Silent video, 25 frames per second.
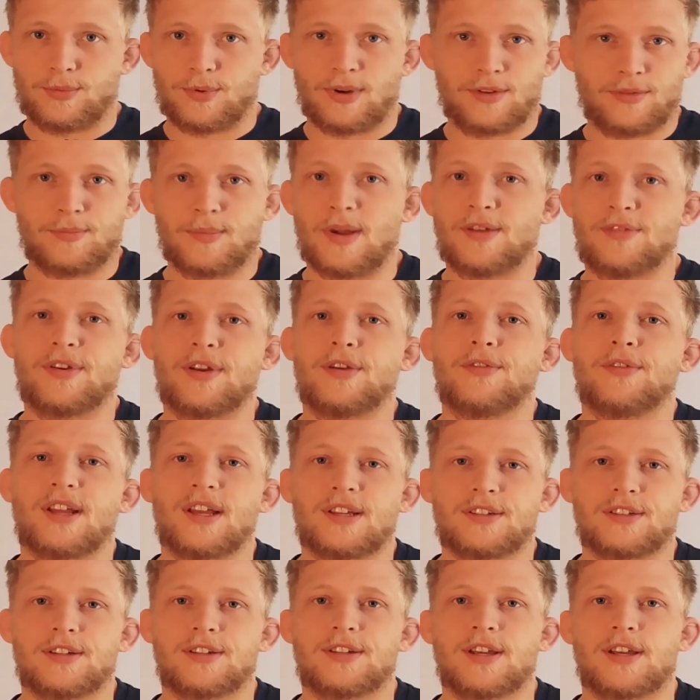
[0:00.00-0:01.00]
one of my favorite
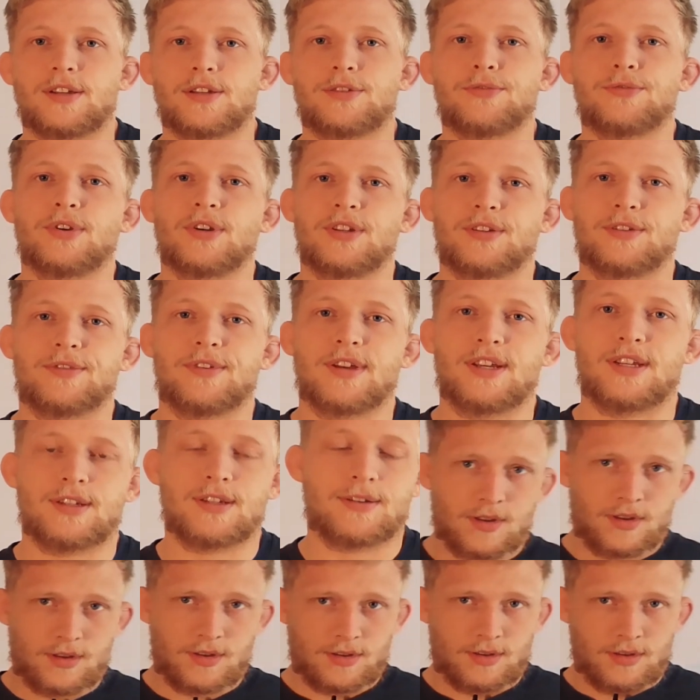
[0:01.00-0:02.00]
exercises for this phase.
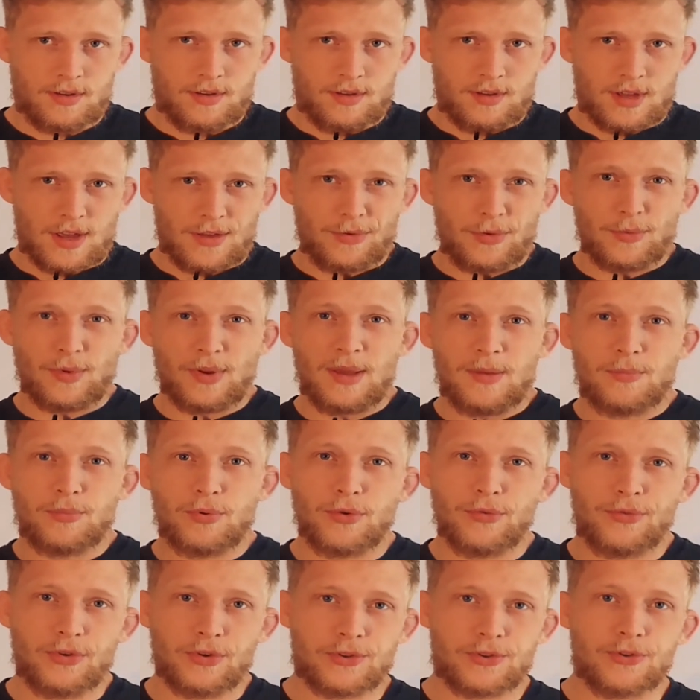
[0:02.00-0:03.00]
If you want to improve your